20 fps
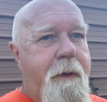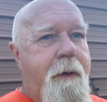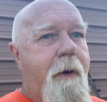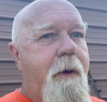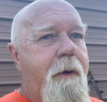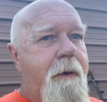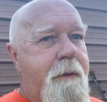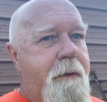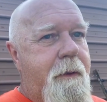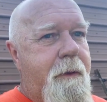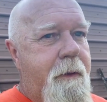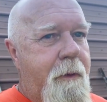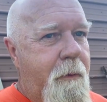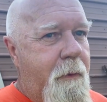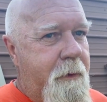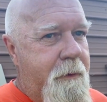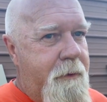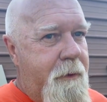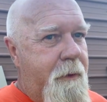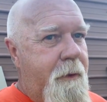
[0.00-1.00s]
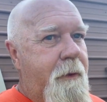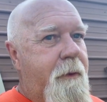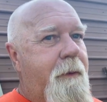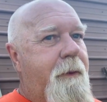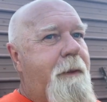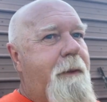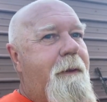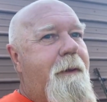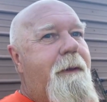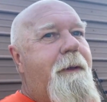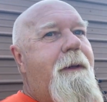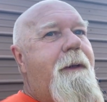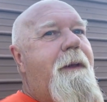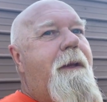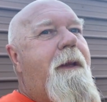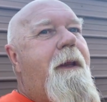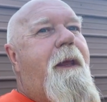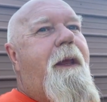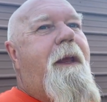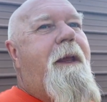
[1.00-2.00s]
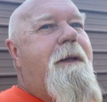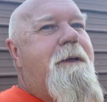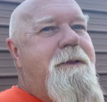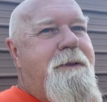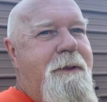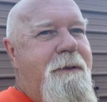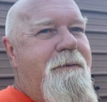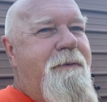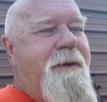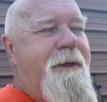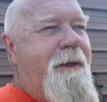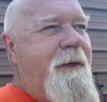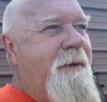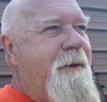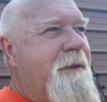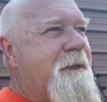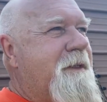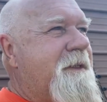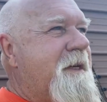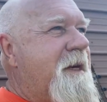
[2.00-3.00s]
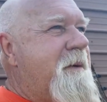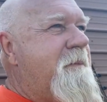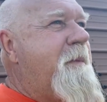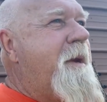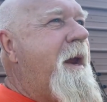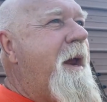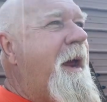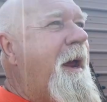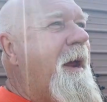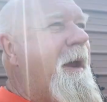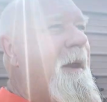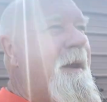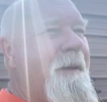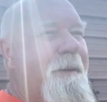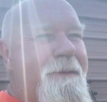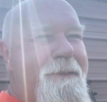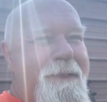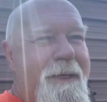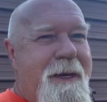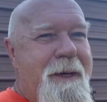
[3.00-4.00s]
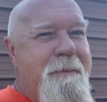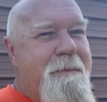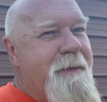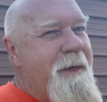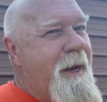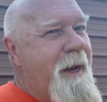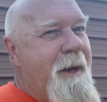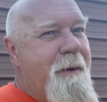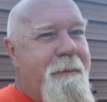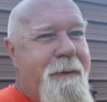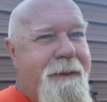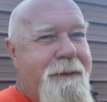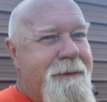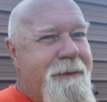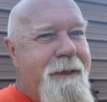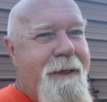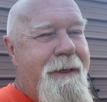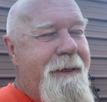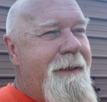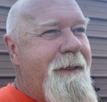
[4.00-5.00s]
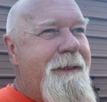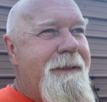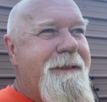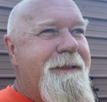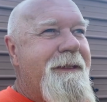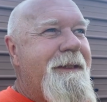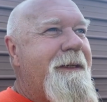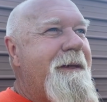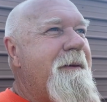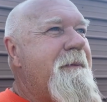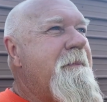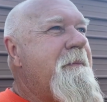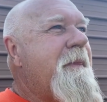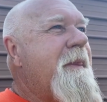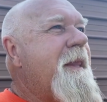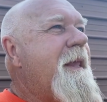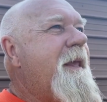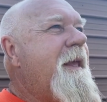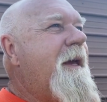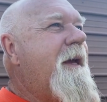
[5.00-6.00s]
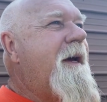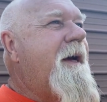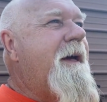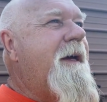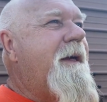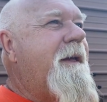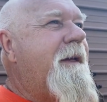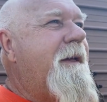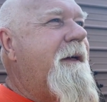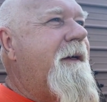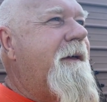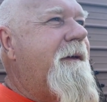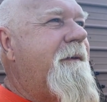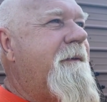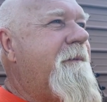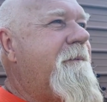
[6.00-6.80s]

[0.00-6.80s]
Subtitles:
hard to do what you're doing and shoot video at the same time. It's not easy. And I